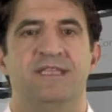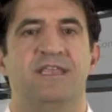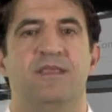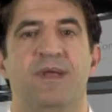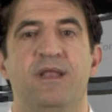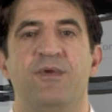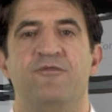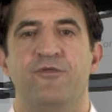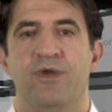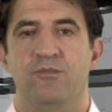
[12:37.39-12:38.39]
the
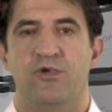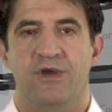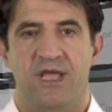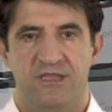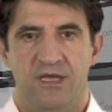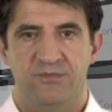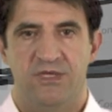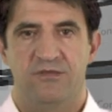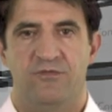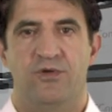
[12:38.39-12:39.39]
development framework
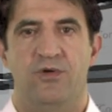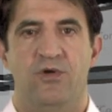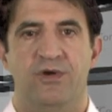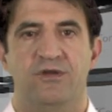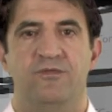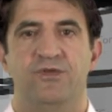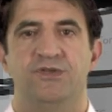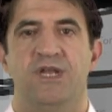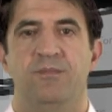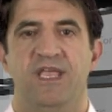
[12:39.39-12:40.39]
adopted for Oracle
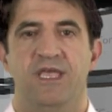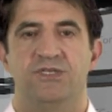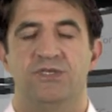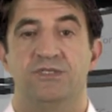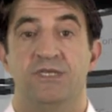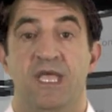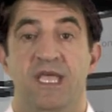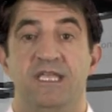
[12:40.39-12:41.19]
Fusion applications